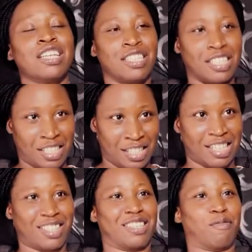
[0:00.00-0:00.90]
she
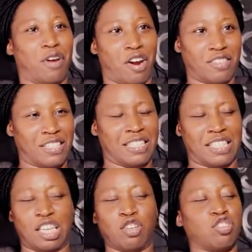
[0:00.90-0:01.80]
sits in priority
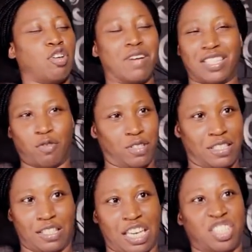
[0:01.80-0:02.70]
seating. It does not matter who is
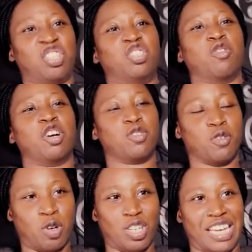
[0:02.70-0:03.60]
sitting there. She is going
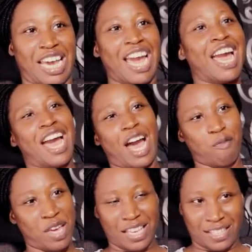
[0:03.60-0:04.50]
to go there
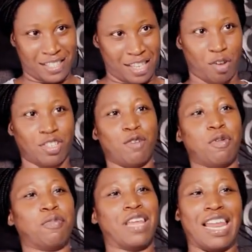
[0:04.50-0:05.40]
and make a scene until
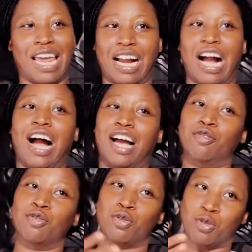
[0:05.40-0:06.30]
people are like, are
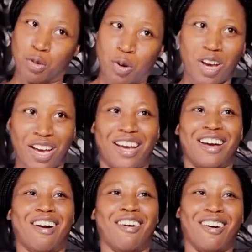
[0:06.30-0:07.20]
you to
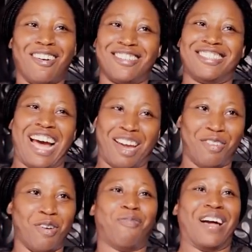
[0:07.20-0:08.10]

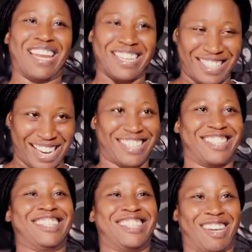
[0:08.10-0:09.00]
stand up and let the
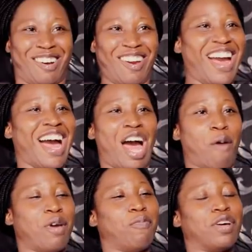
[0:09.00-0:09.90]
artist sit down?
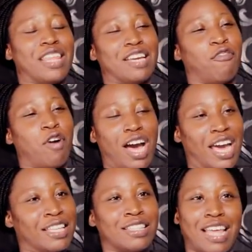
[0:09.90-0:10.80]
I mean, but then for
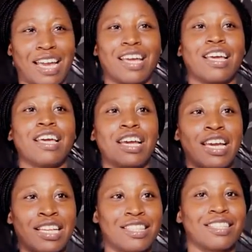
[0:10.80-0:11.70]
her, it's like,
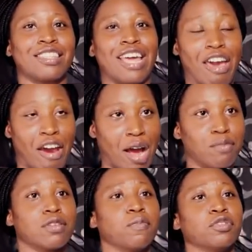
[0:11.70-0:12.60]
it's there.
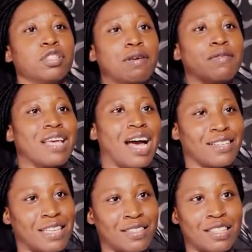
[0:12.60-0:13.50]
I'm supposed to be able to
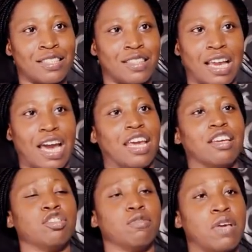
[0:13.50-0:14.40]
access this thing. And
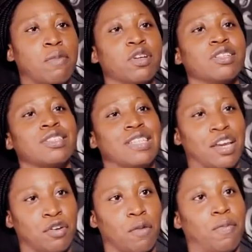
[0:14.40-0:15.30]
I need to be able to
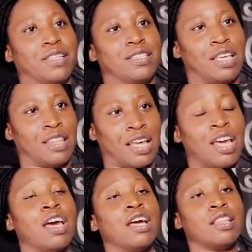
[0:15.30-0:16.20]
stand up and say
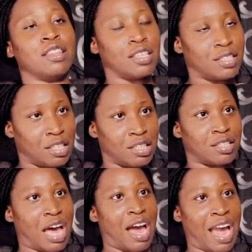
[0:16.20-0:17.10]
that
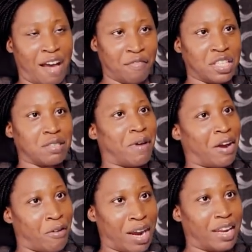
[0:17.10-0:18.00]
I have this
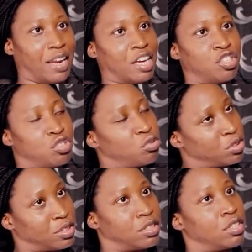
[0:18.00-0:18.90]
by right and I
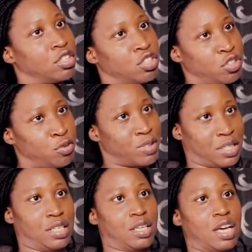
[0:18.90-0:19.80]
should
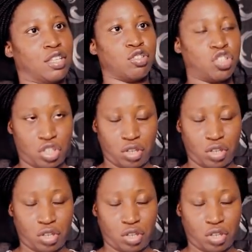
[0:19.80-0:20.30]
use it. And so she